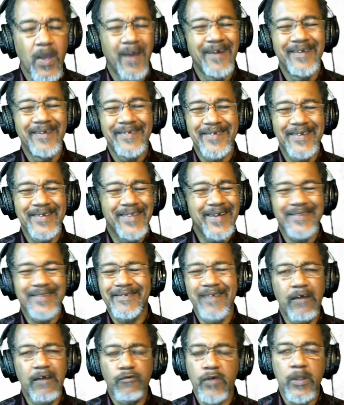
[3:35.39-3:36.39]
See, that's
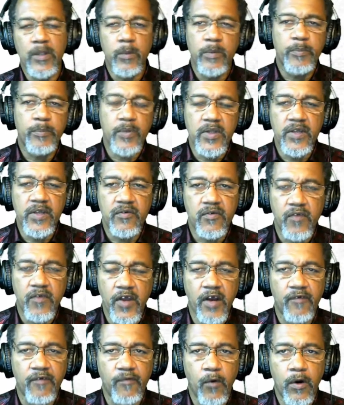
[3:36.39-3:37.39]
not really what police are
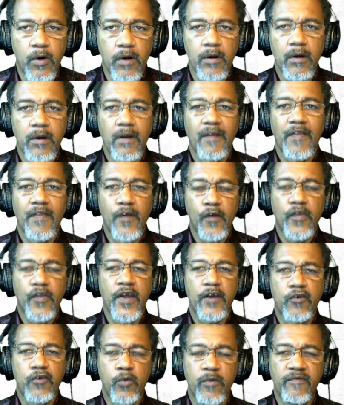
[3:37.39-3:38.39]
there for. They're there
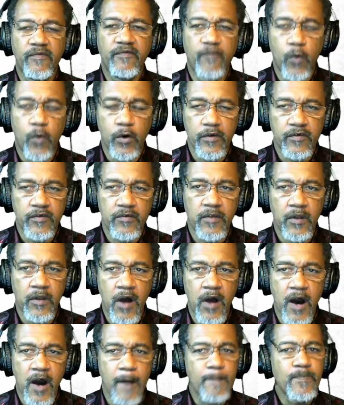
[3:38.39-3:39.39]
to enforce the
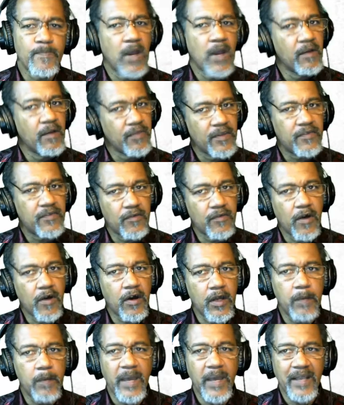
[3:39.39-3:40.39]
law. This is all going
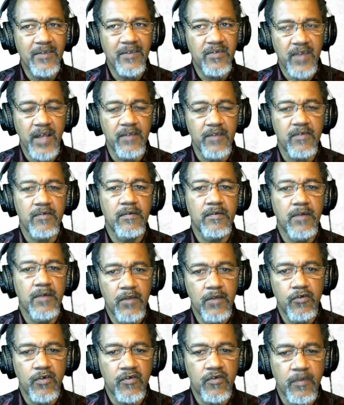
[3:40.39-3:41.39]
to make sense in
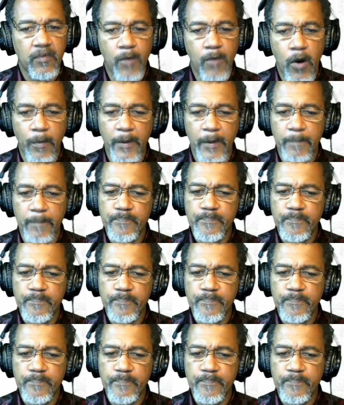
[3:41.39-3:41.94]
just a moment.